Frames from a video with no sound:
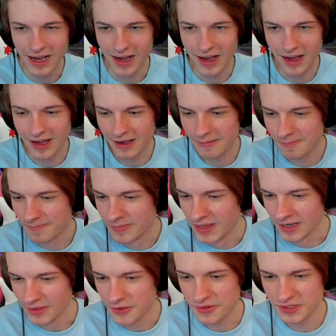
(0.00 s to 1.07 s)
Um,
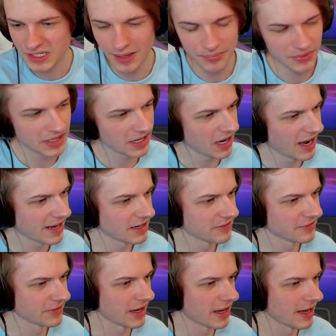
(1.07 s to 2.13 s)
there's something kind
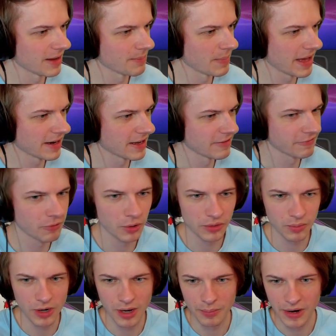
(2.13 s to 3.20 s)
of uh, meta and fourth
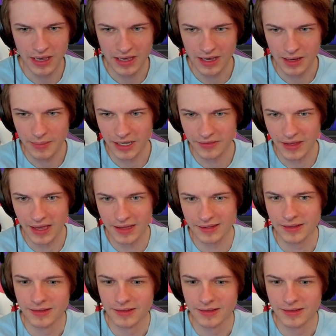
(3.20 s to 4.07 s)
wall breaking about that.